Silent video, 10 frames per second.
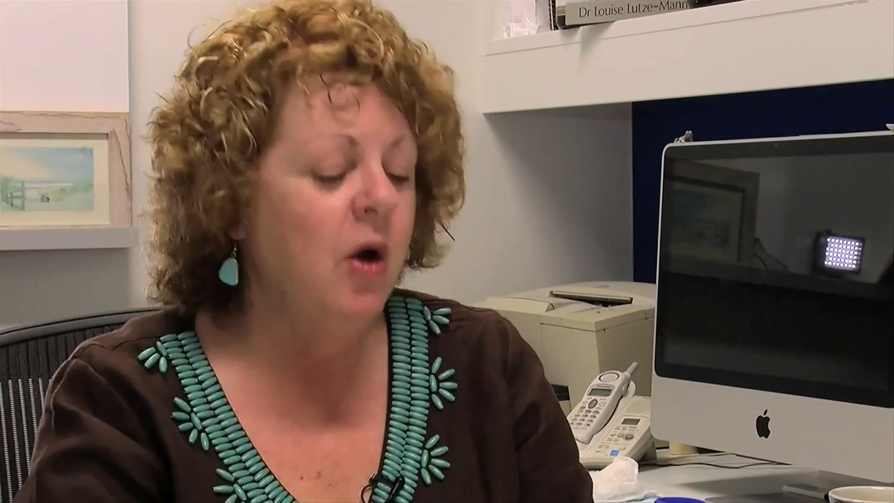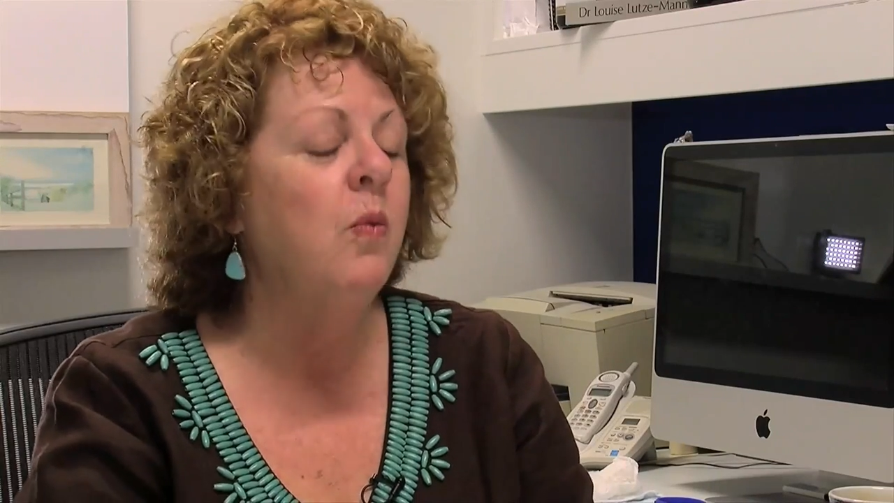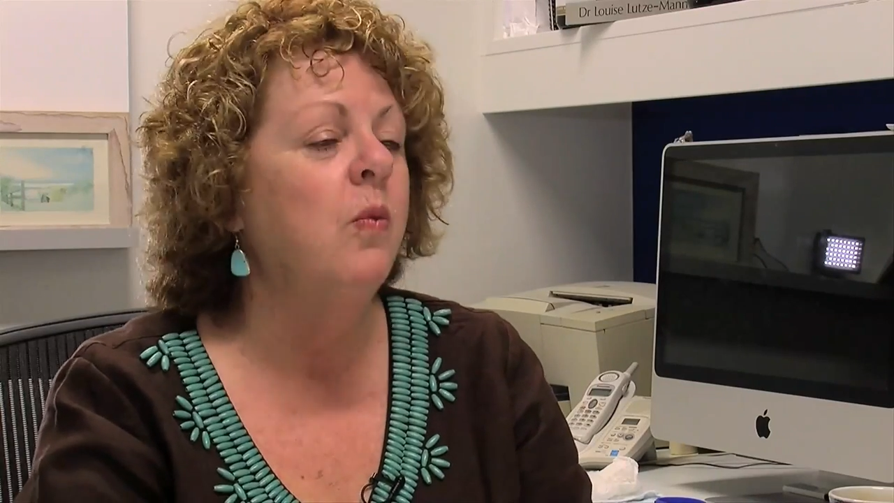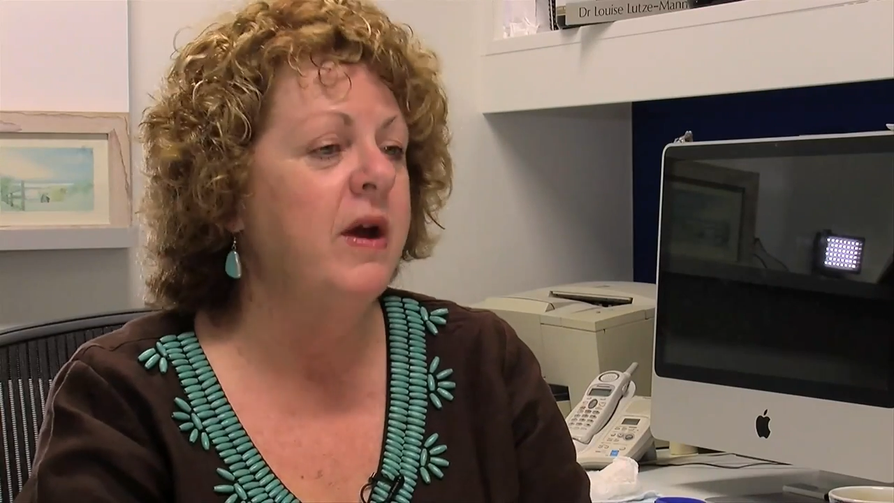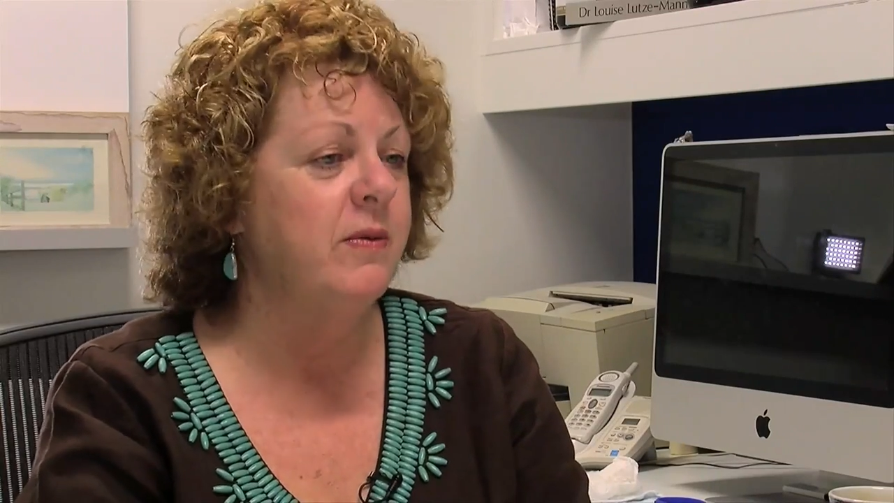
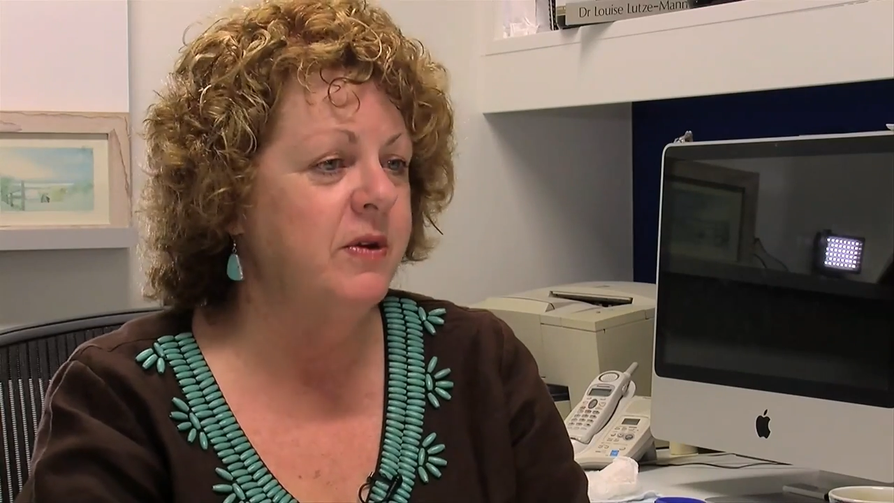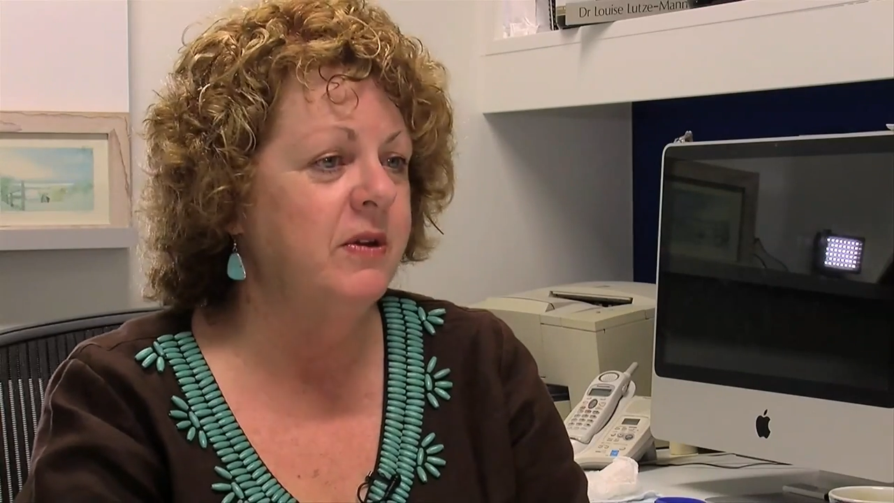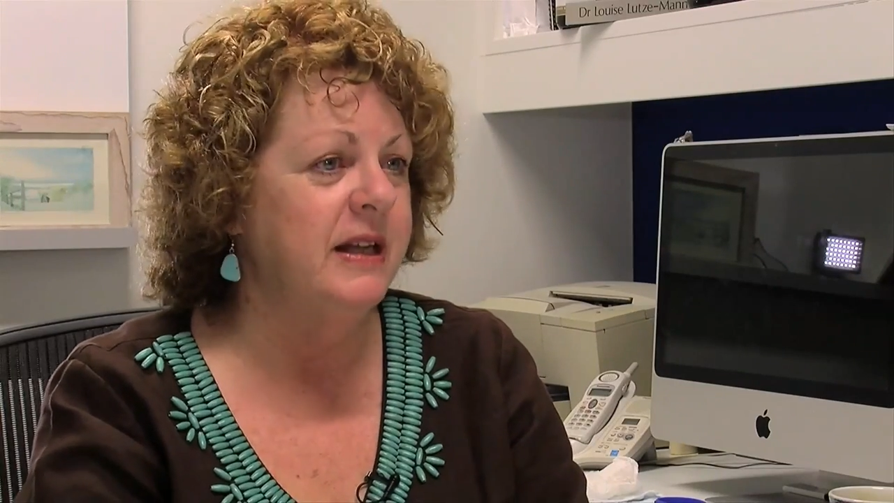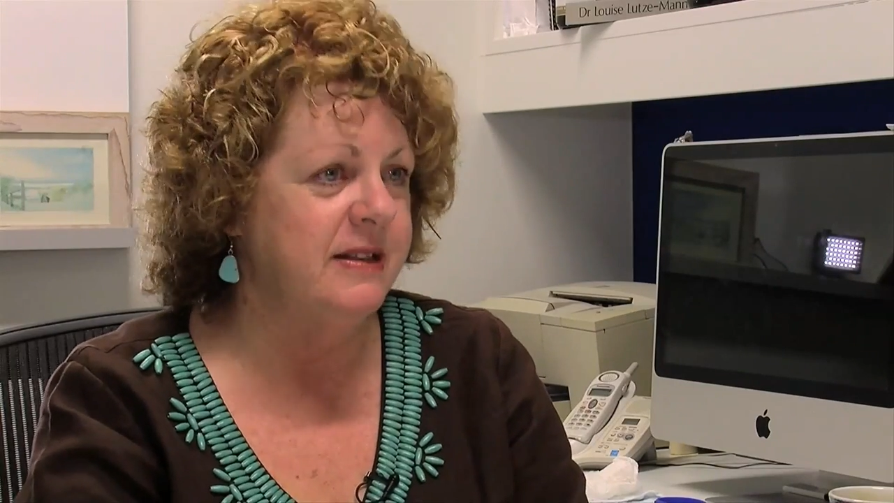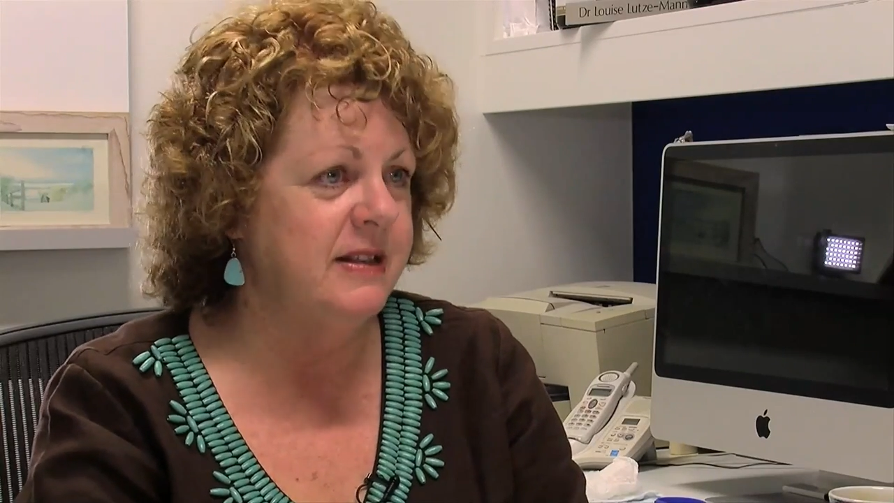we will
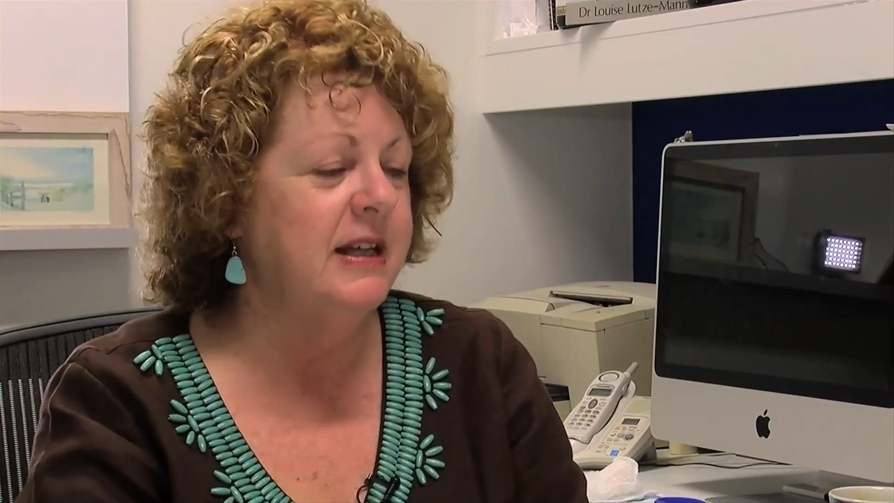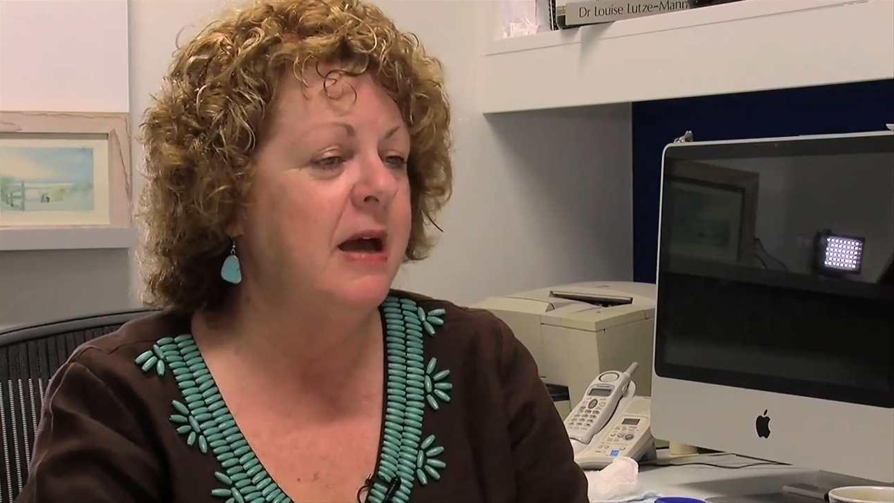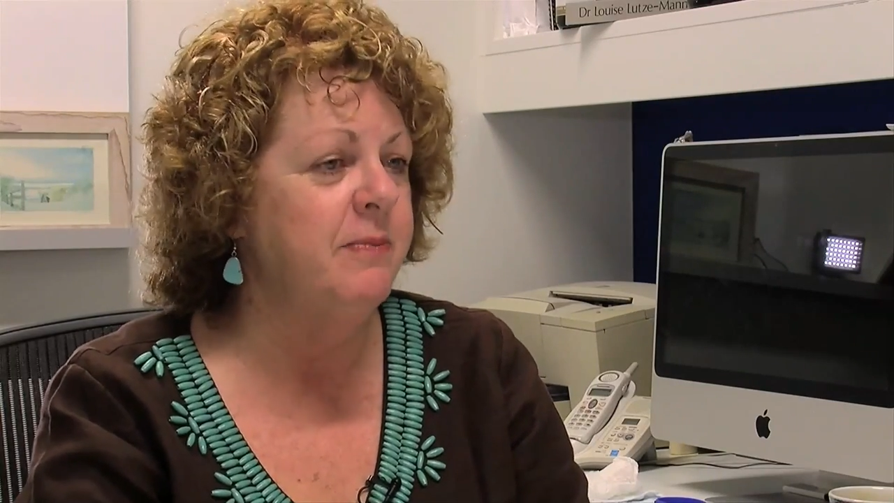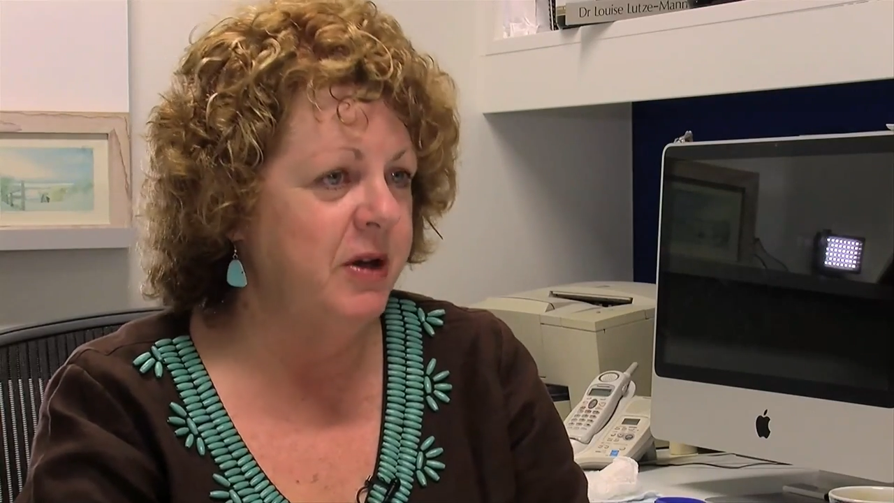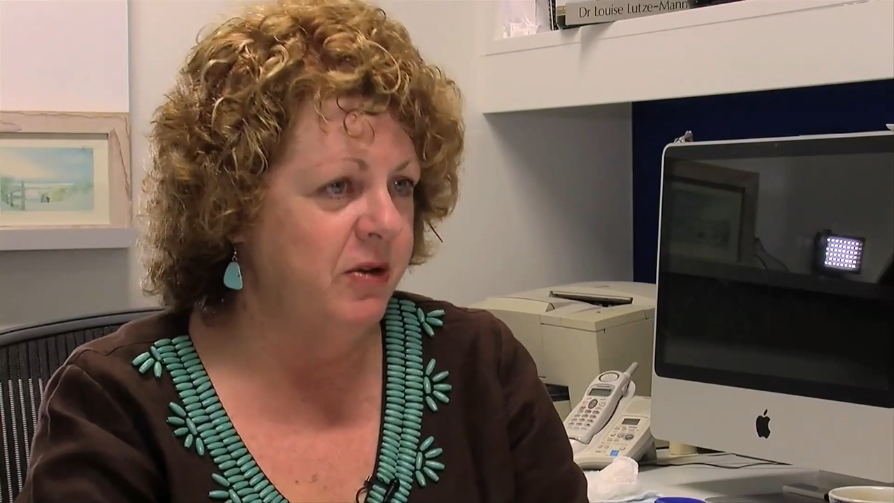
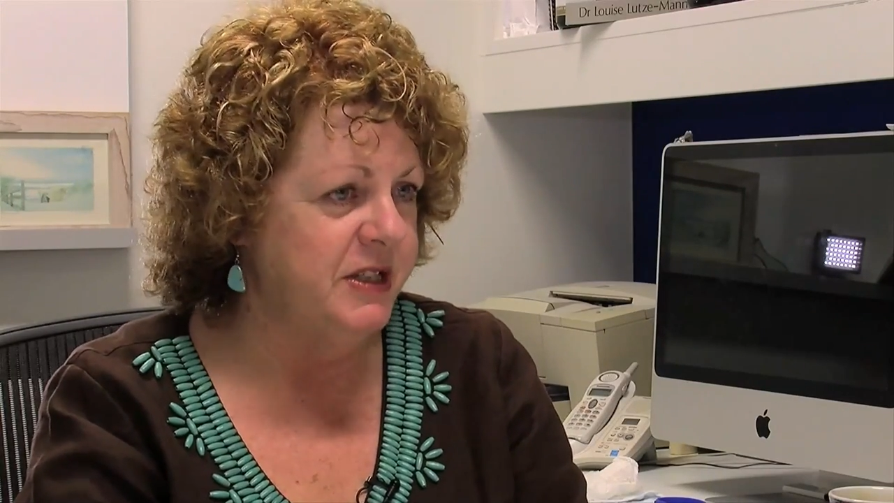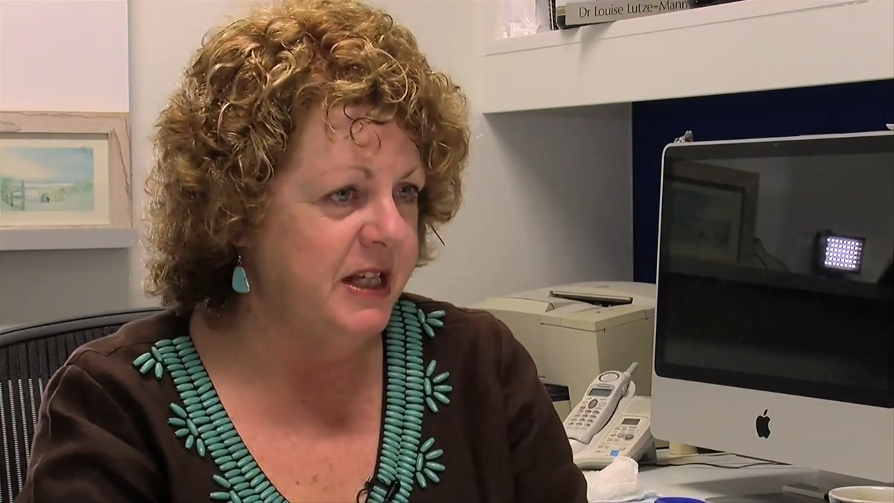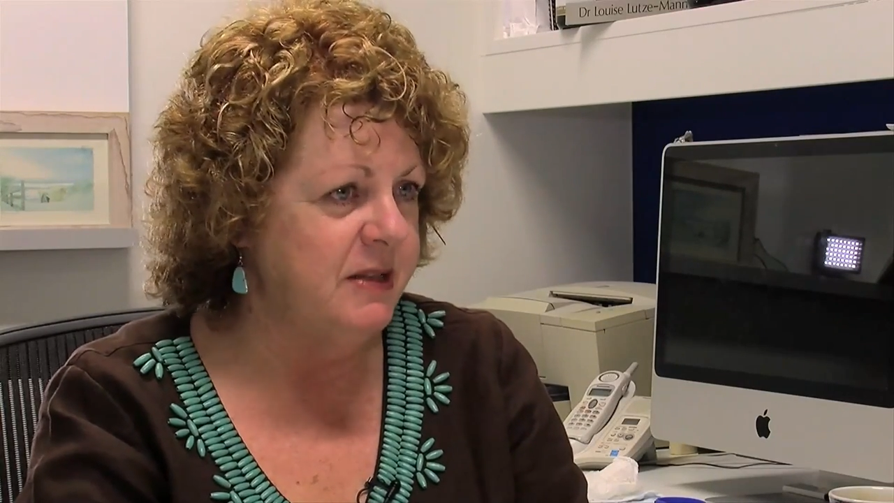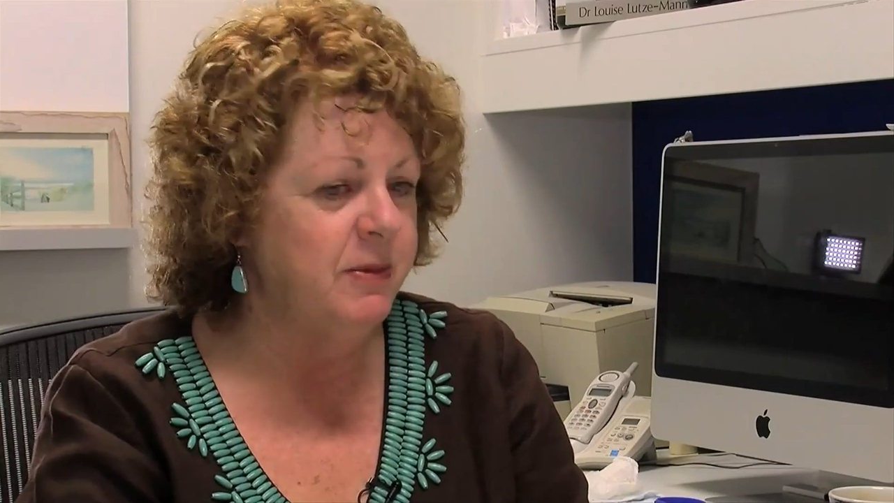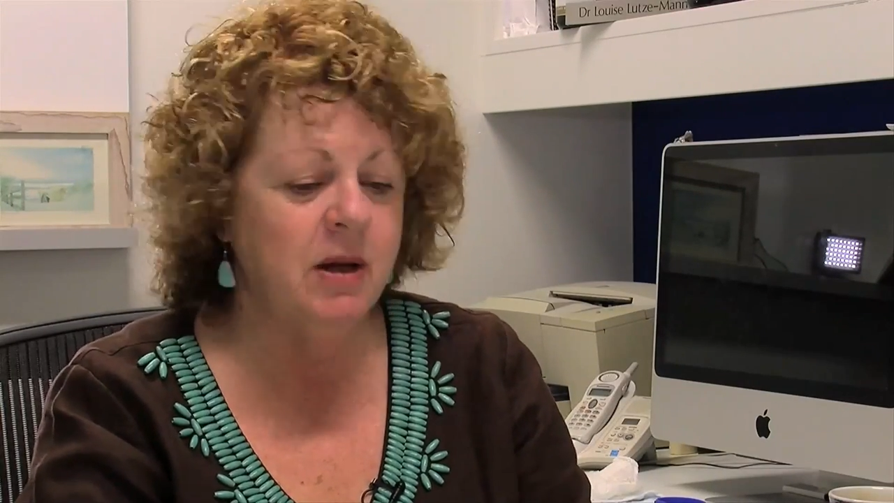instigate peer assessment